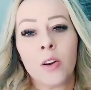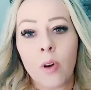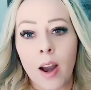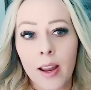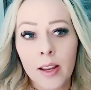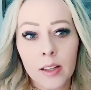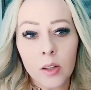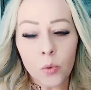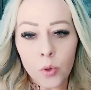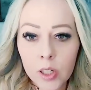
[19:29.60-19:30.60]
right?
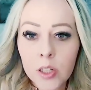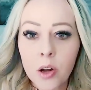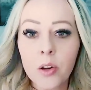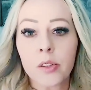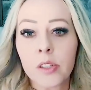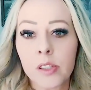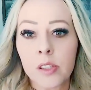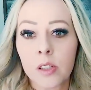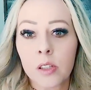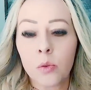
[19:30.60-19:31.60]
We're
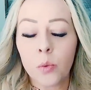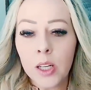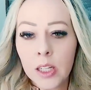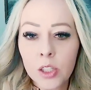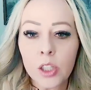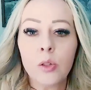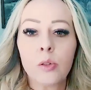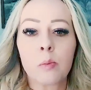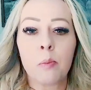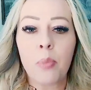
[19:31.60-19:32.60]
adults. We need to
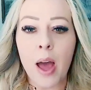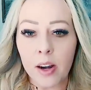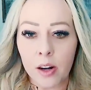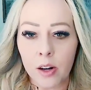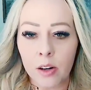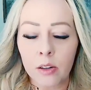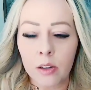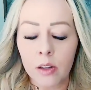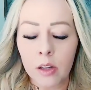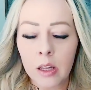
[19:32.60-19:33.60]
use better
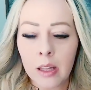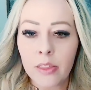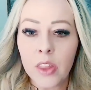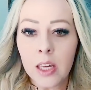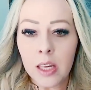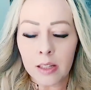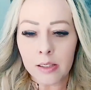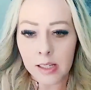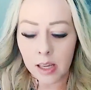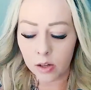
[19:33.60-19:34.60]
thinking
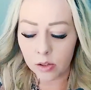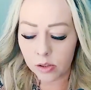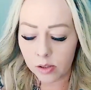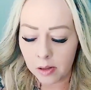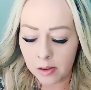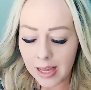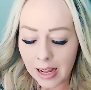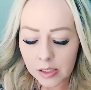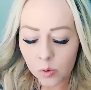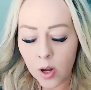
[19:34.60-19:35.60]
skills.
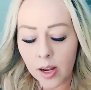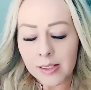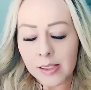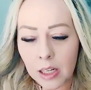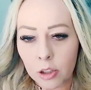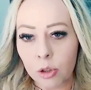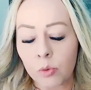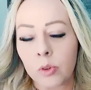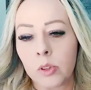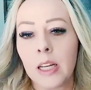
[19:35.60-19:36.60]
That's what a sexual
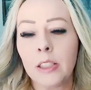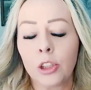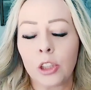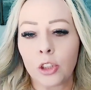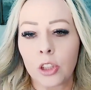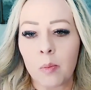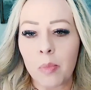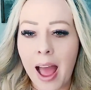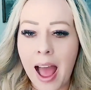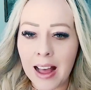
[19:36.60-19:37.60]
relationship
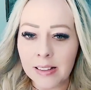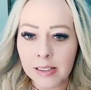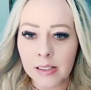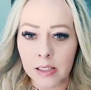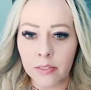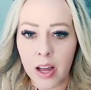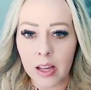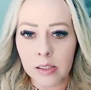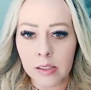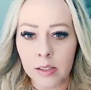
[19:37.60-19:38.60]
asks of
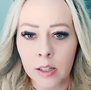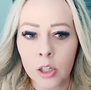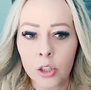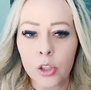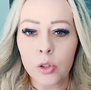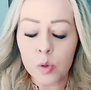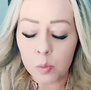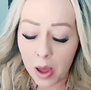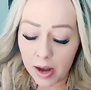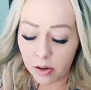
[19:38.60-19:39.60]
us, to use
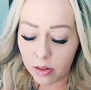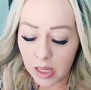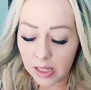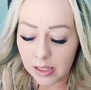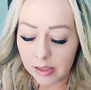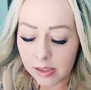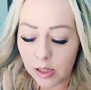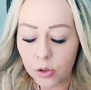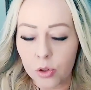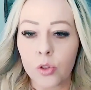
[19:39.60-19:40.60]
better thinking
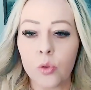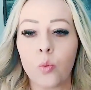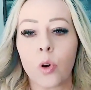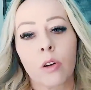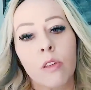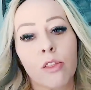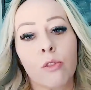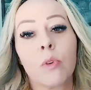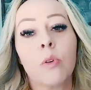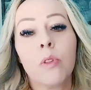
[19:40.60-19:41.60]
skills to work
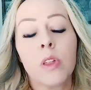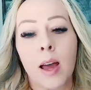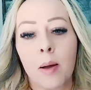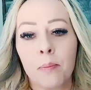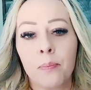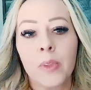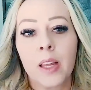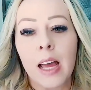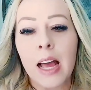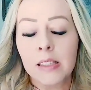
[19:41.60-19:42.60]
through them
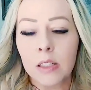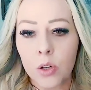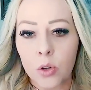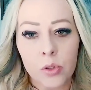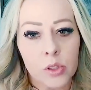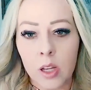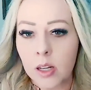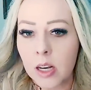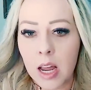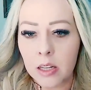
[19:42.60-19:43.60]
as adults,
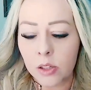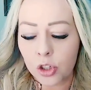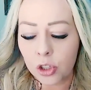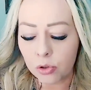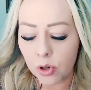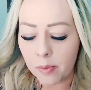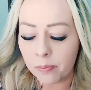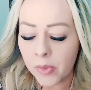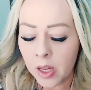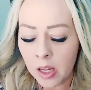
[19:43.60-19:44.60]
not as children.